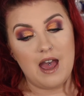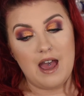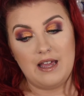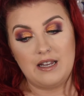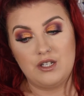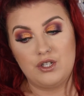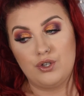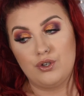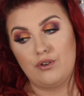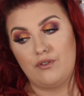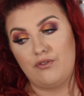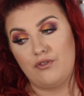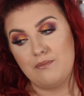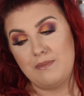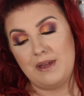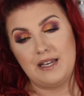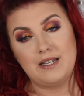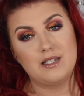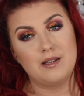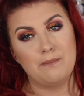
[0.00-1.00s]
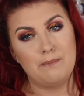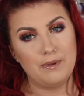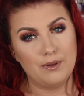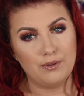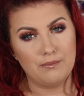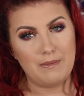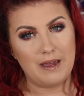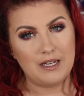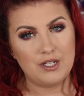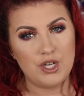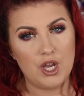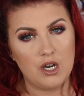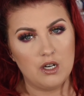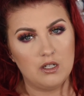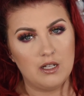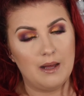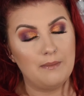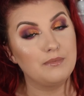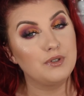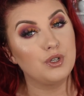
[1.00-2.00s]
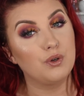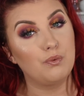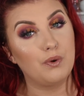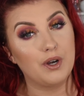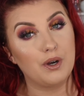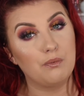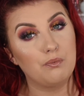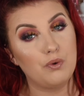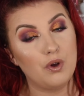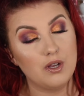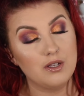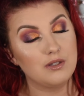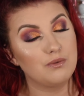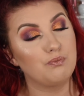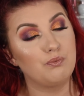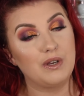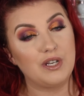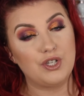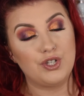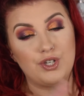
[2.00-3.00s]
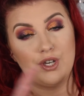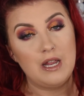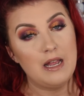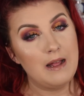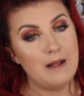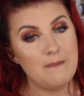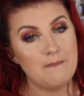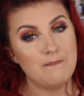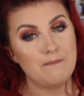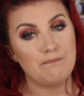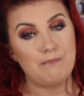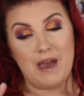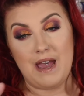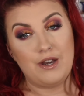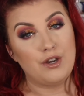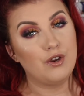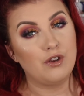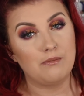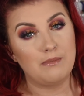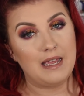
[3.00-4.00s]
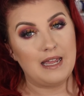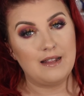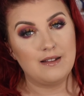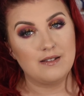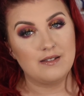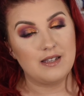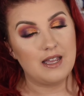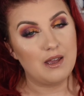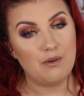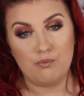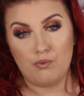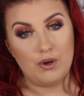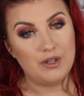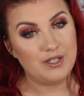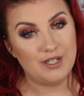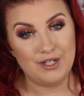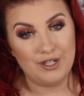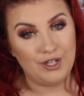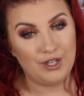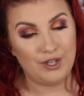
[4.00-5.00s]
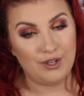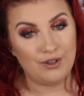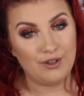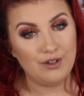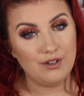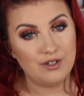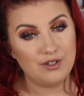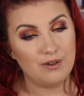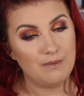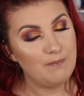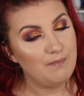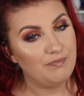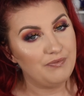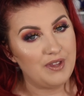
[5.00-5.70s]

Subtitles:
it took for me to build my channel up to what it was, which by no means it wasn't huge.